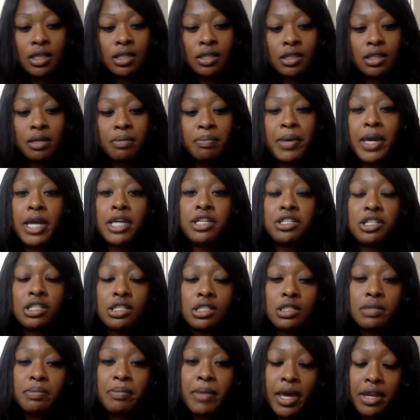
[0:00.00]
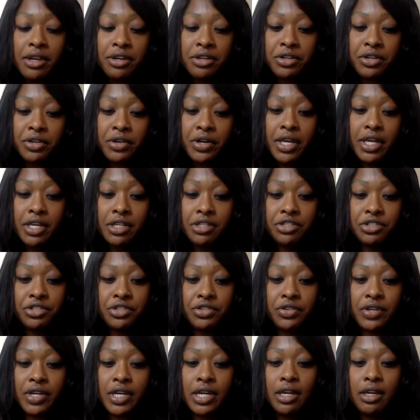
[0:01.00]
The patient's medical
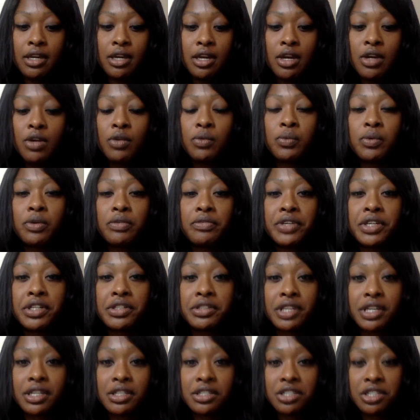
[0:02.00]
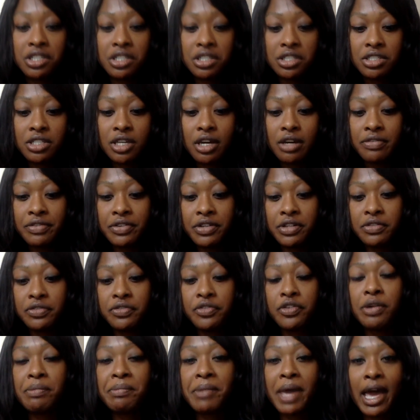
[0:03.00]
history revealed that she suffered
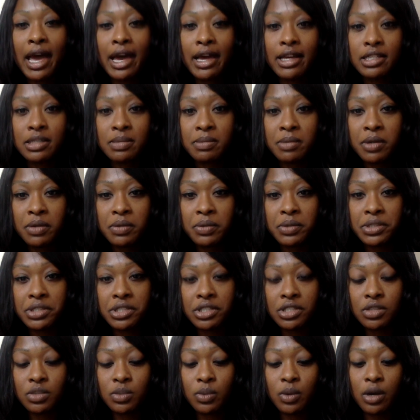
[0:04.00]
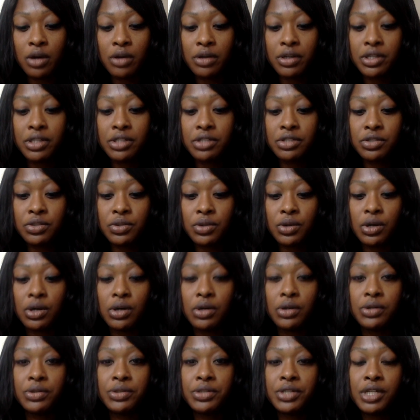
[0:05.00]
from asthma, which is well
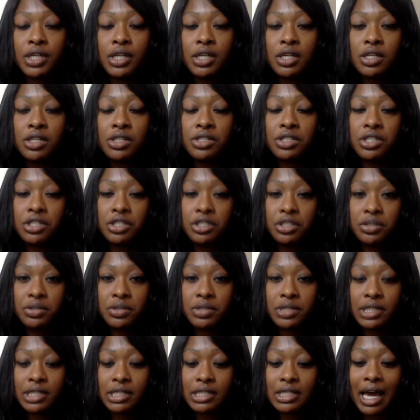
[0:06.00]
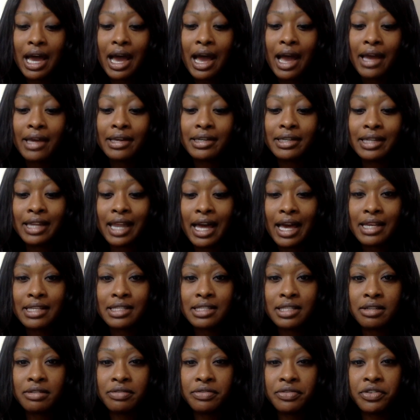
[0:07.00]
controlled. She uses
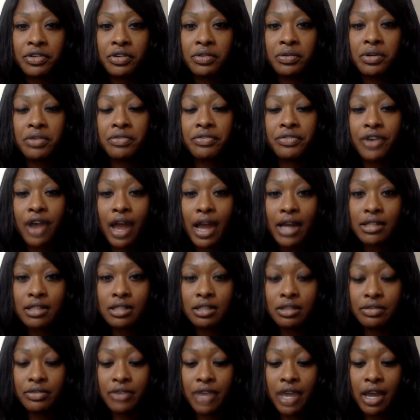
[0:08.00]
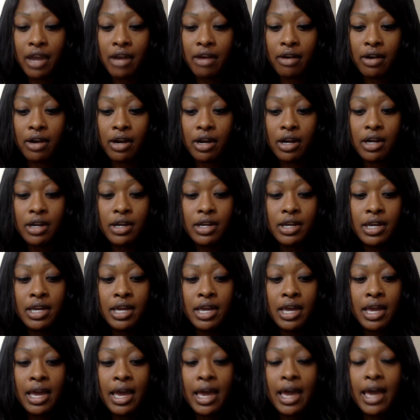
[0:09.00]
eyeglasses for refractive error,
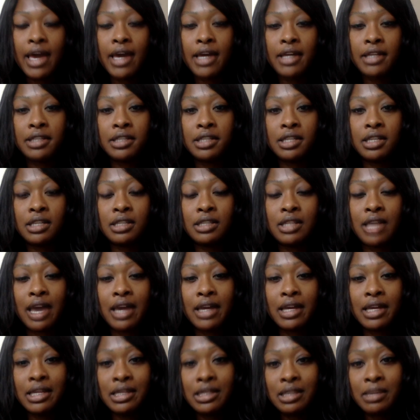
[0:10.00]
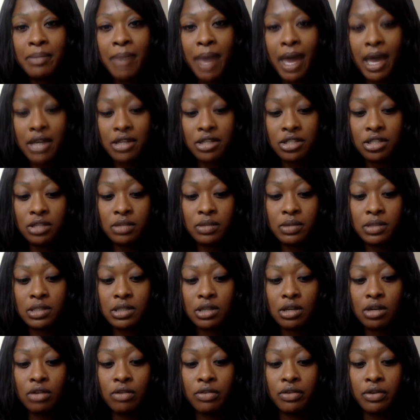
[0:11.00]
and that in the past she was
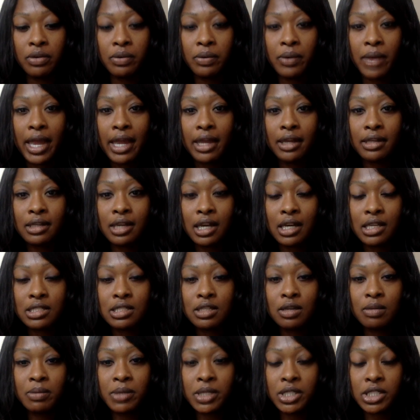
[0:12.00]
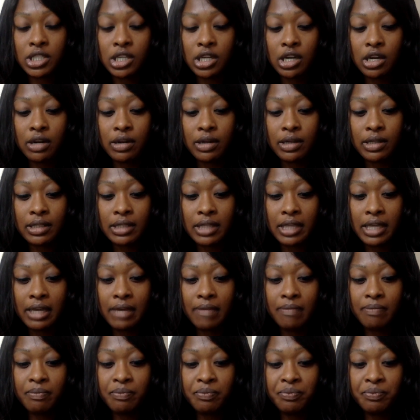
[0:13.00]
overweight, not so much currently.